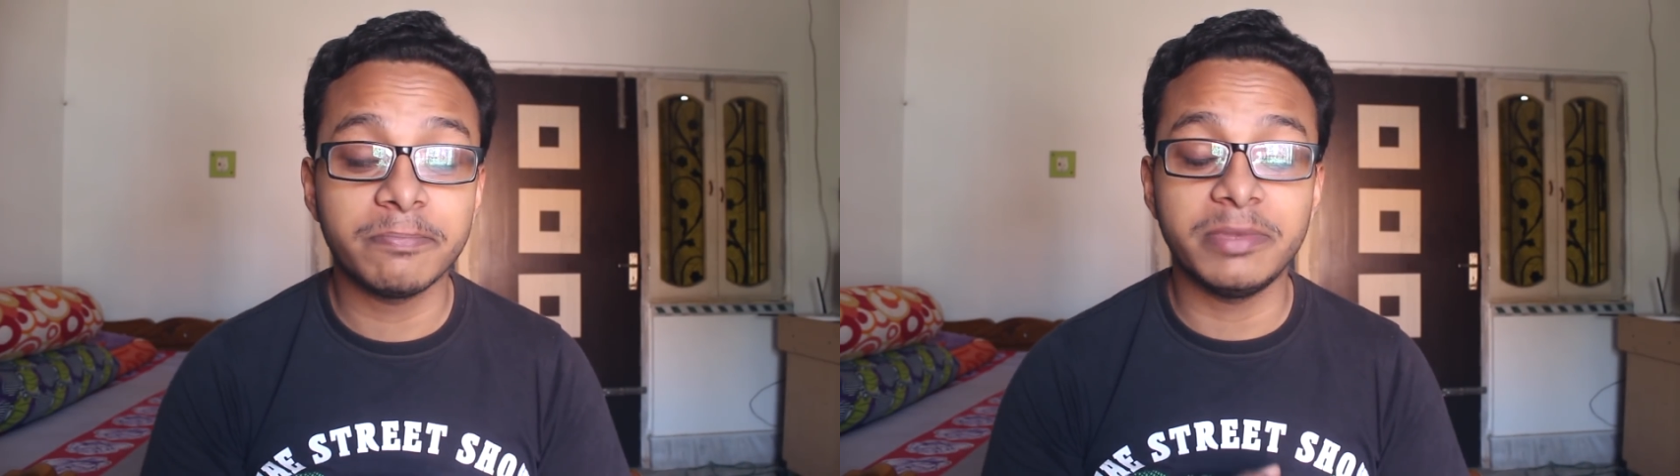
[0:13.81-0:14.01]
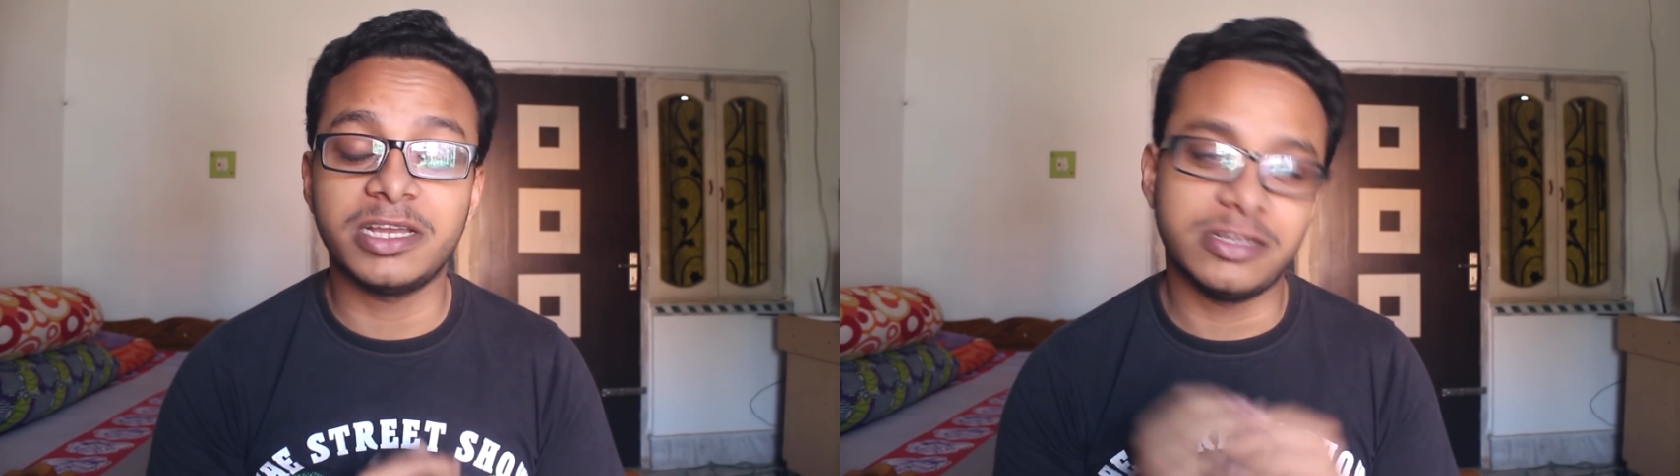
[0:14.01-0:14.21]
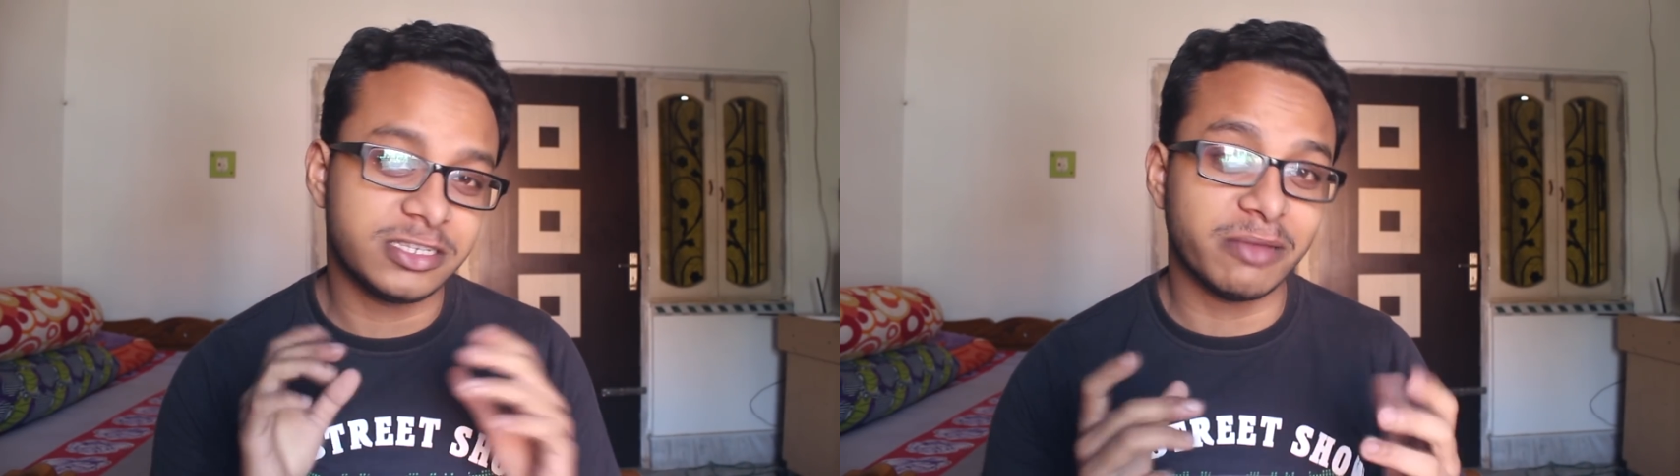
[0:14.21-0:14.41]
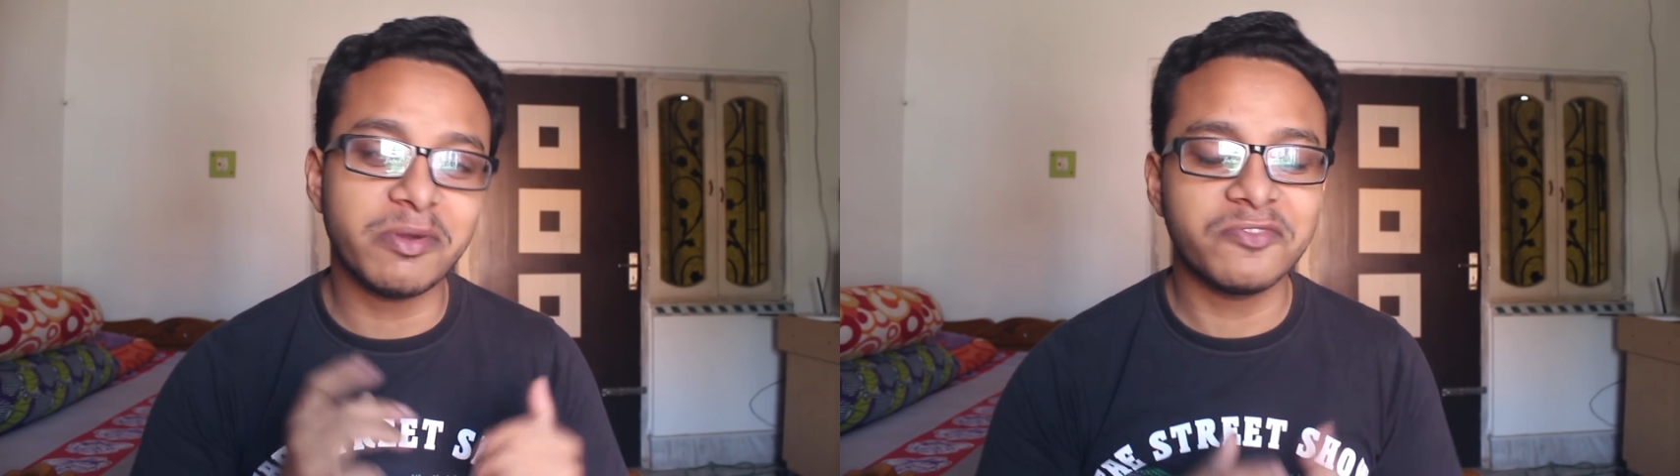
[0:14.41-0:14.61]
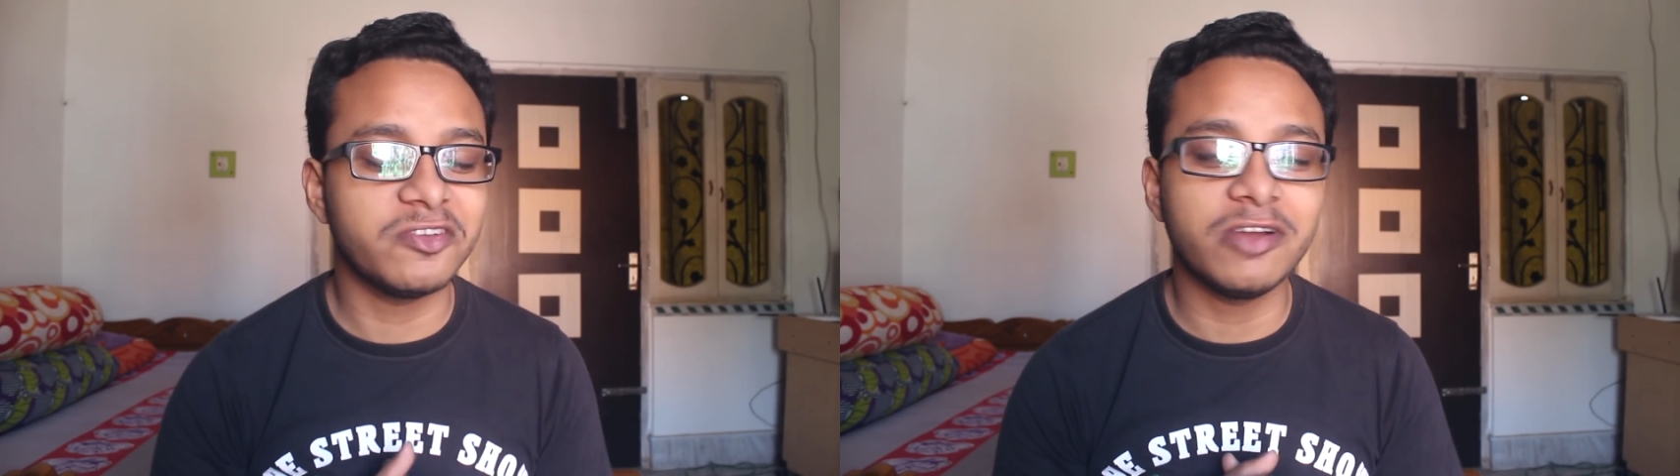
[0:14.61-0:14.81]
because some
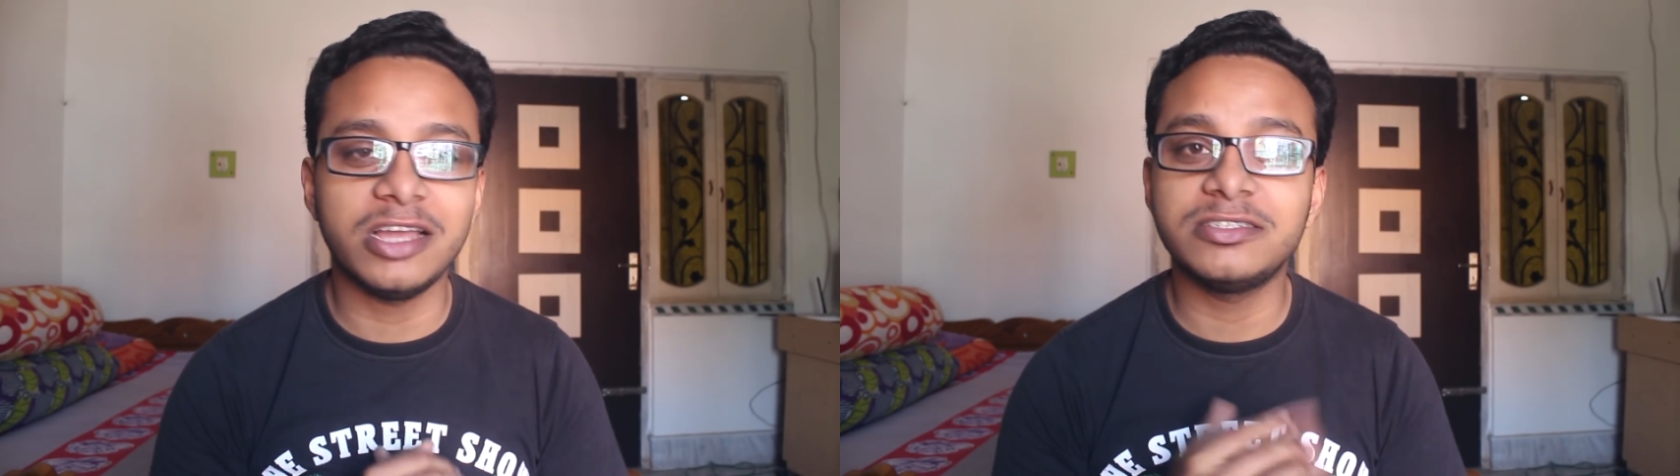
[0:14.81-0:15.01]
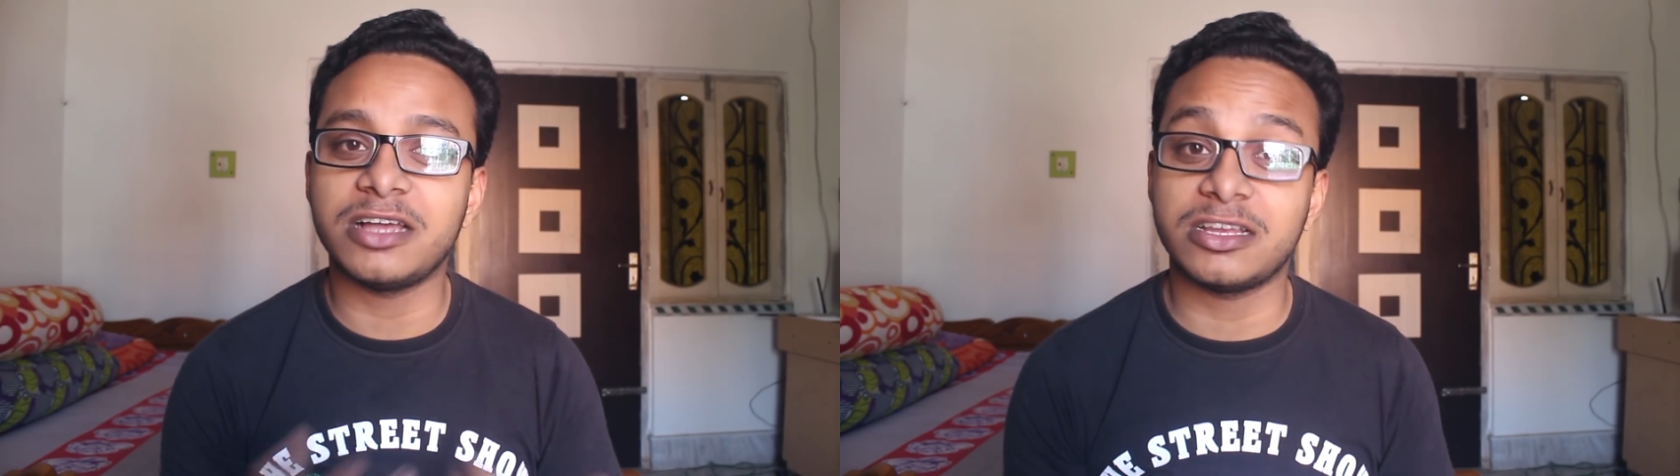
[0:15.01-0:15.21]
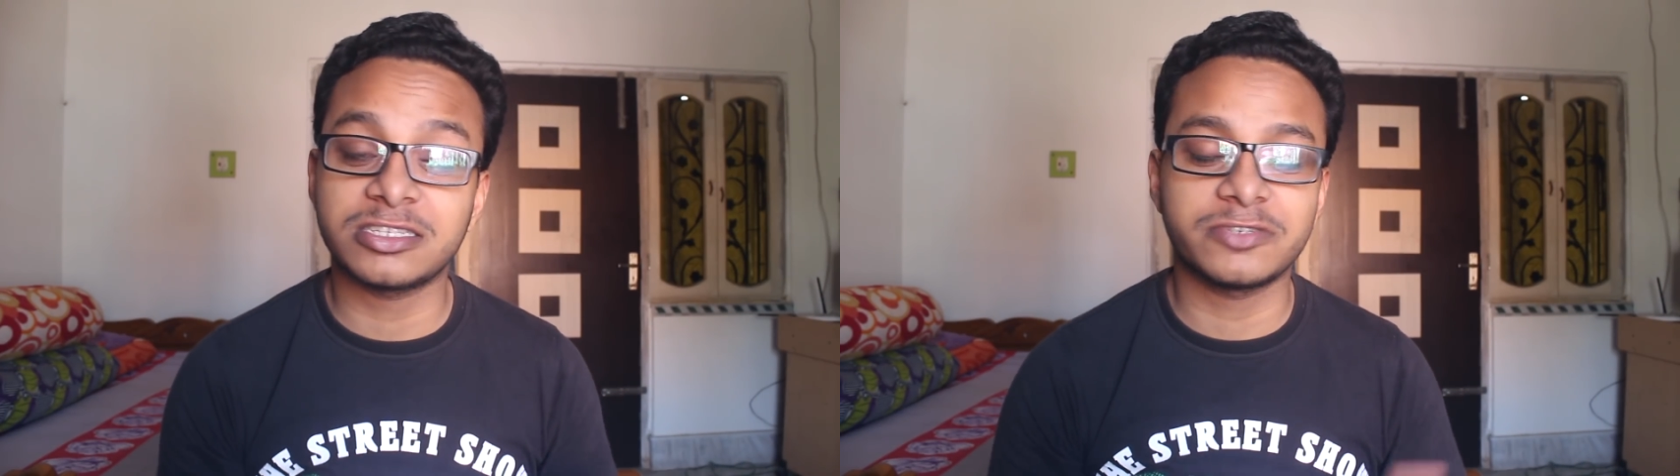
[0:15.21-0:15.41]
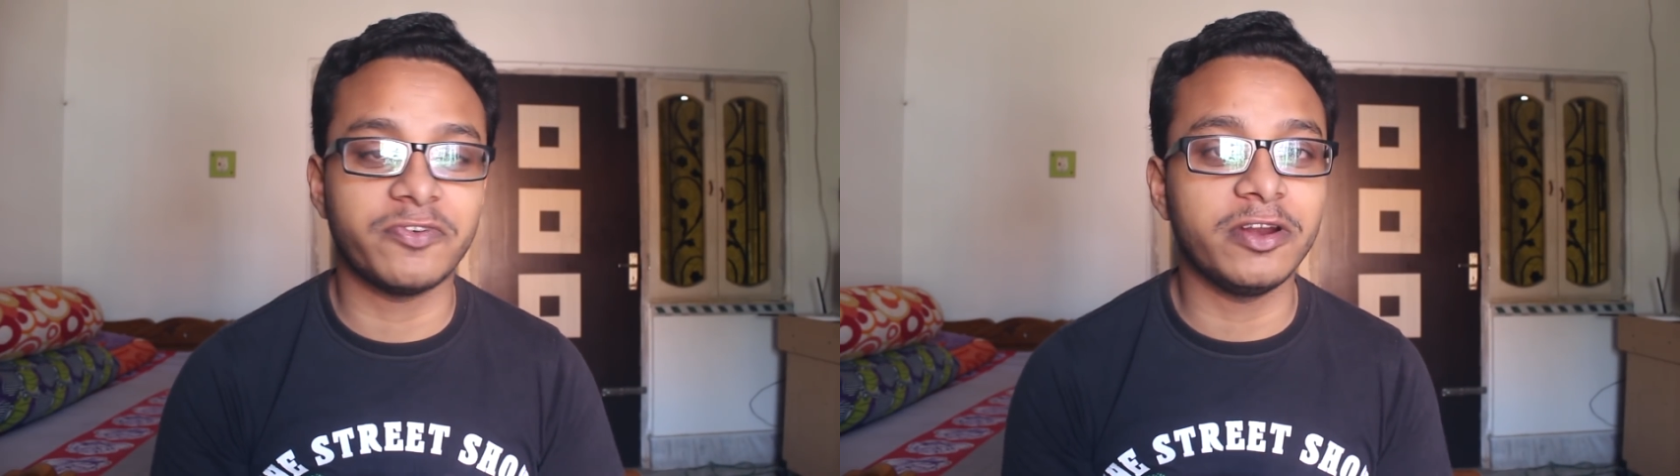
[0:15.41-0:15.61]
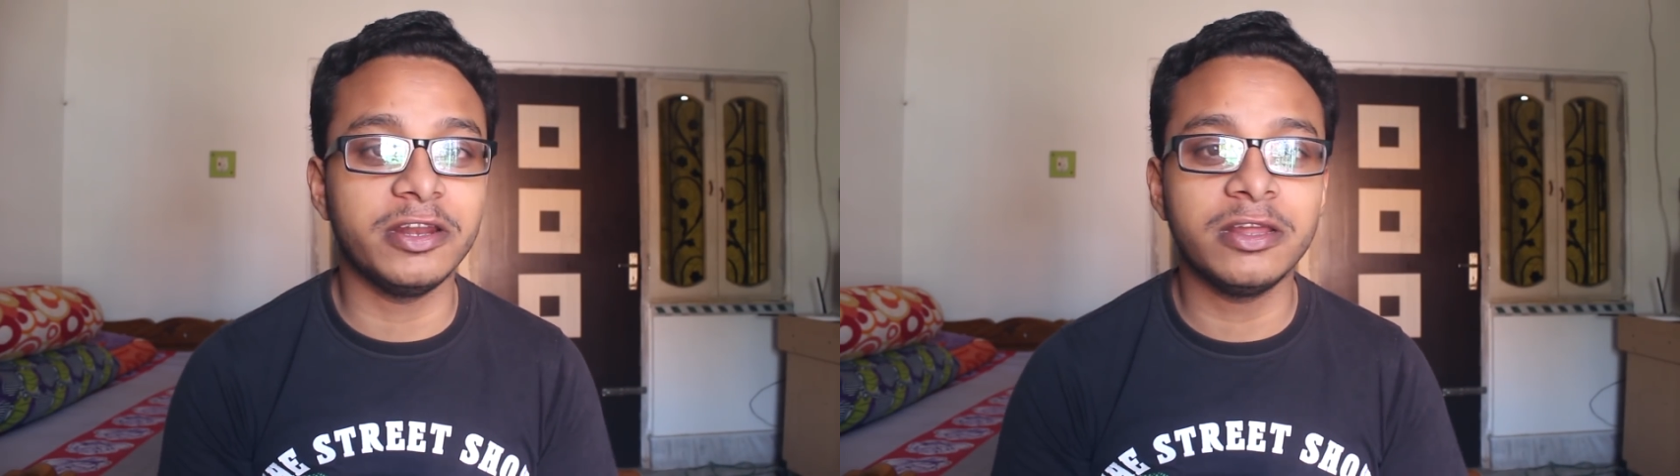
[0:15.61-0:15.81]
of you guys asked
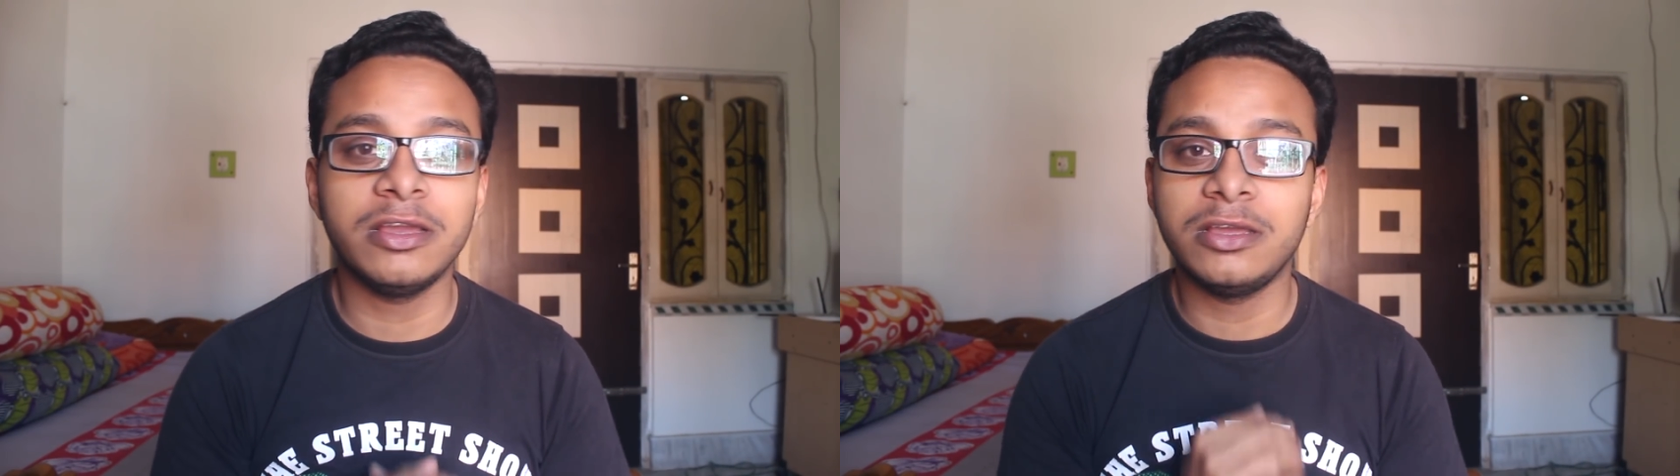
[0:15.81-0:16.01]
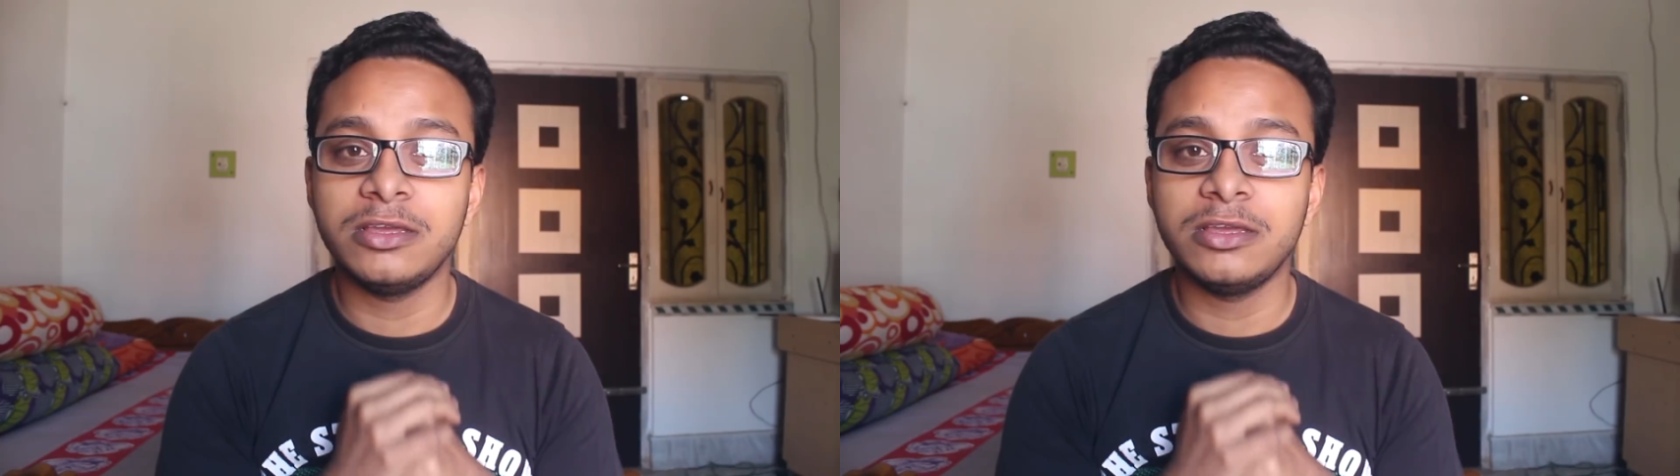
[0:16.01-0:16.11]
for it,